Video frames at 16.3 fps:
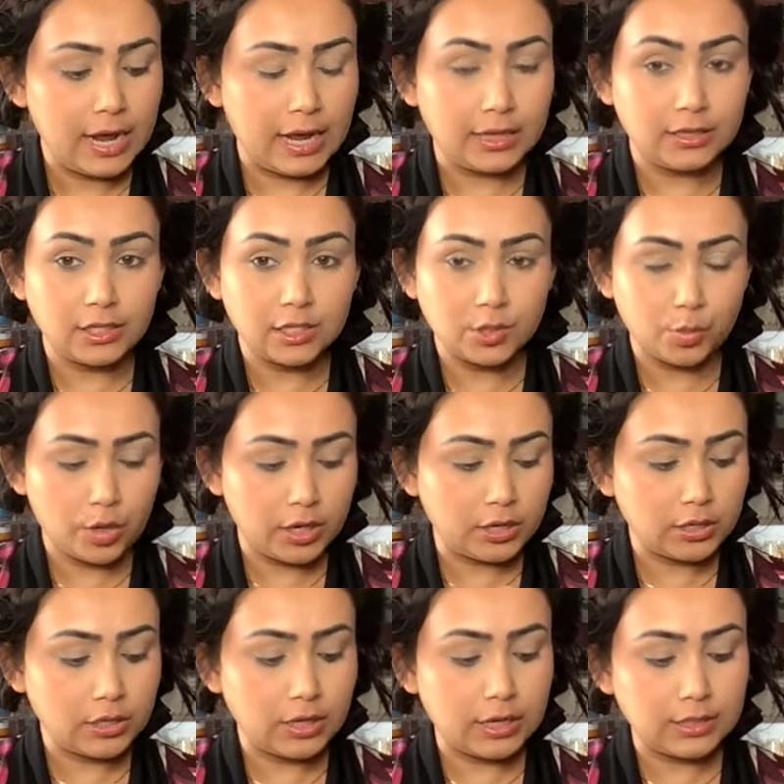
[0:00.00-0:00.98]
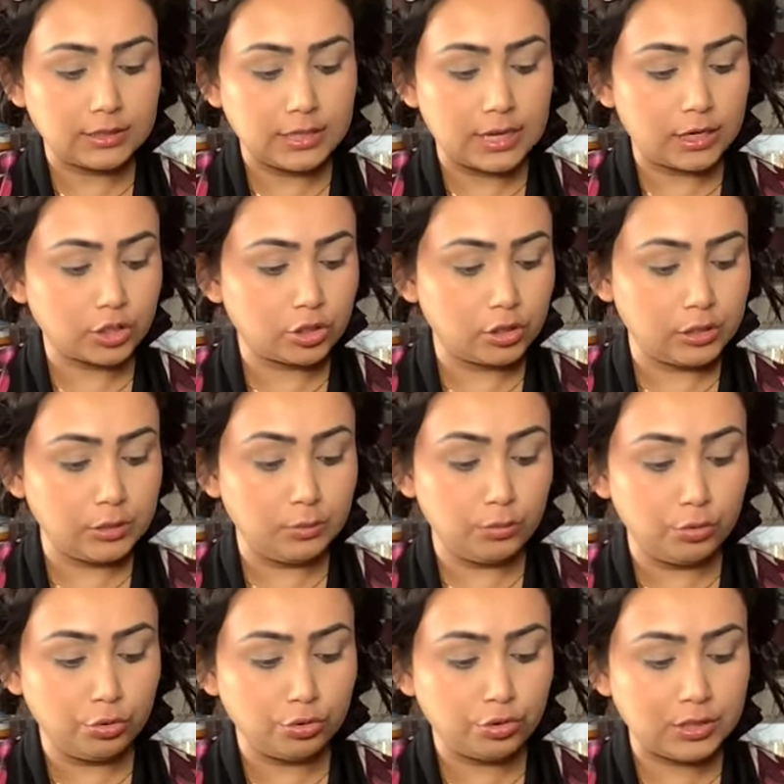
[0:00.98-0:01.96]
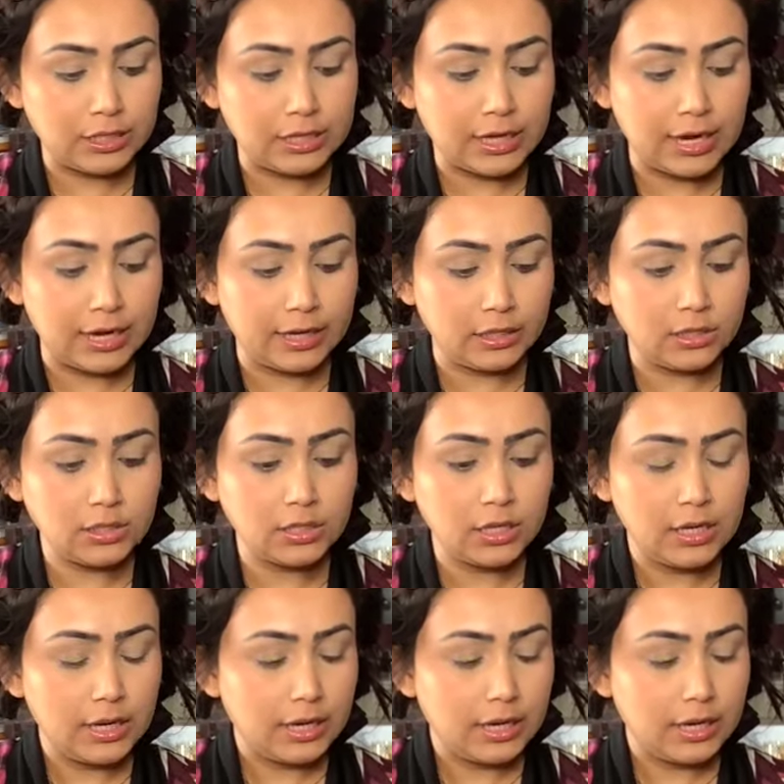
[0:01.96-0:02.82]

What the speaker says: And this one is actually moussey kind.